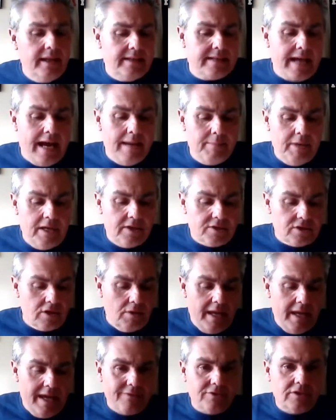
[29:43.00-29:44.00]
that
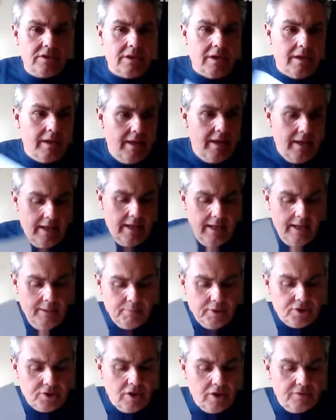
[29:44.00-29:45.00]
center field area
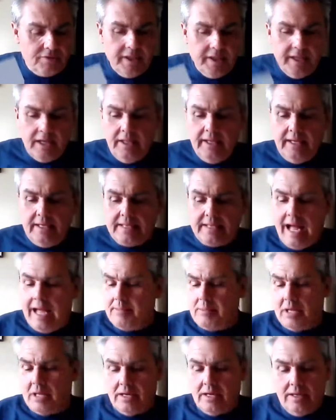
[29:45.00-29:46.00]
is where
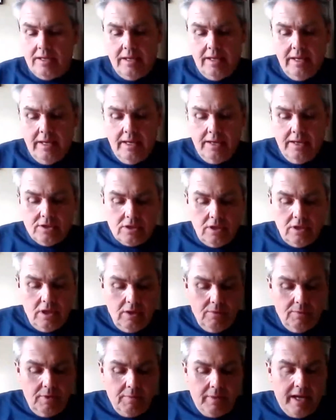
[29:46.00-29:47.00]
that
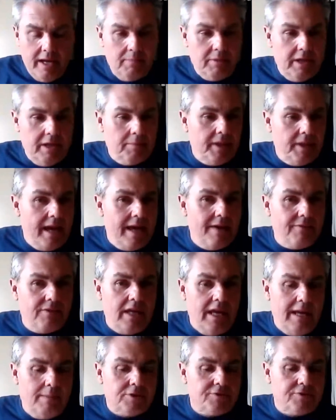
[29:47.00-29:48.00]
historic Little League diamond is.
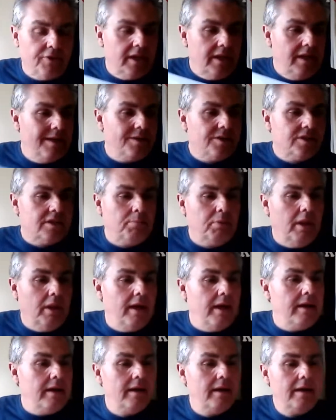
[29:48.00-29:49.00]
So we have to
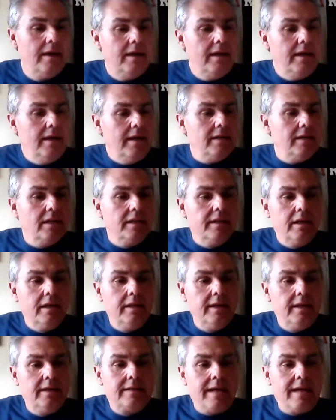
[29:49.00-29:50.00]
preserve the Little League
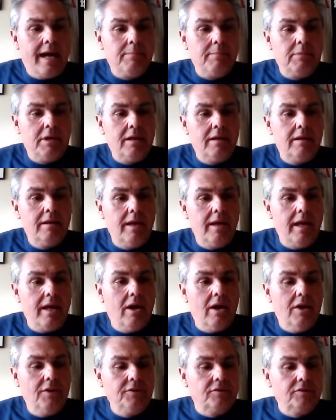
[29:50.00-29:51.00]
diamond.
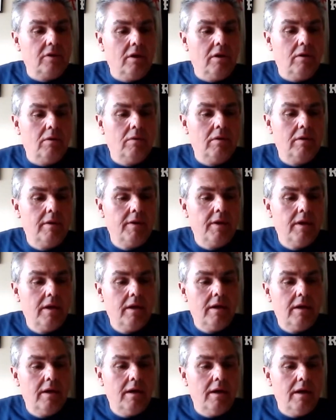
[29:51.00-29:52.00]
So we want to be able to
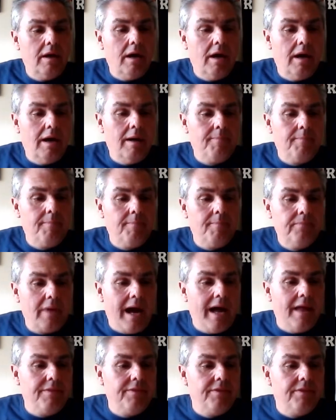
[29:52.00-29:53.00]
have games for the kids to
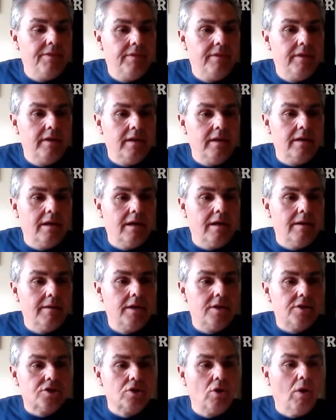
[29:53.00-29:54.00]
play in the
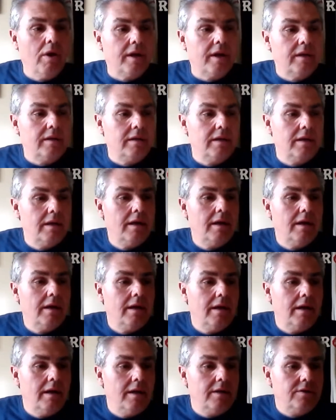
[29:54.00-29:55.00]
Little League diamond,
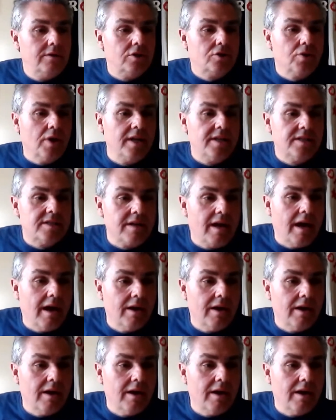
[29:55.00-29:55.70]
and also